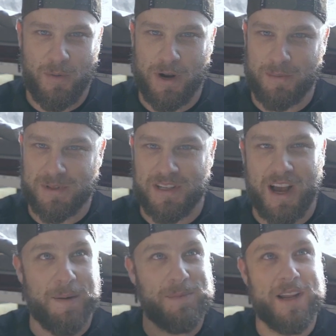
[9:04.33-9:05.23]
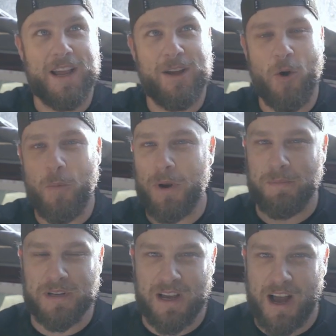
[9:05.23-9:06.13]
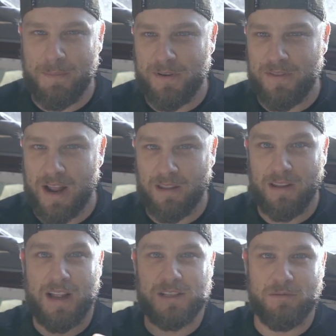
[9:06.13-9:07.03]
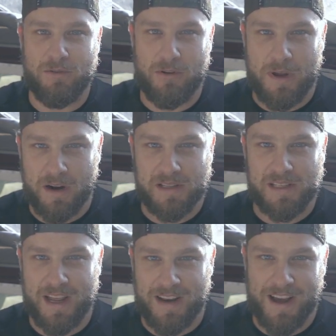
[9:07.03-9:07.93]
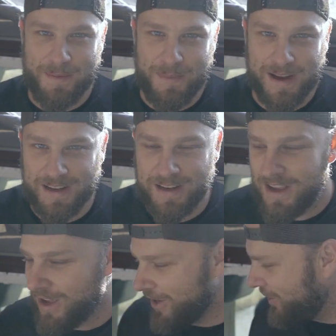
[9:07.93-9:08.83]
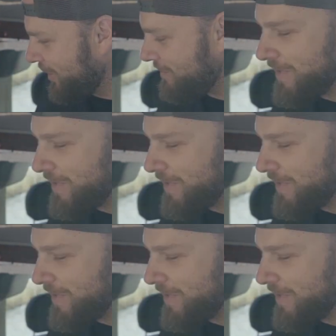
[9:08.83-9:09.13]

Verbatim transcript: when I'm stopped and I open up the top, I've got lots of room here to stand up. I can cook a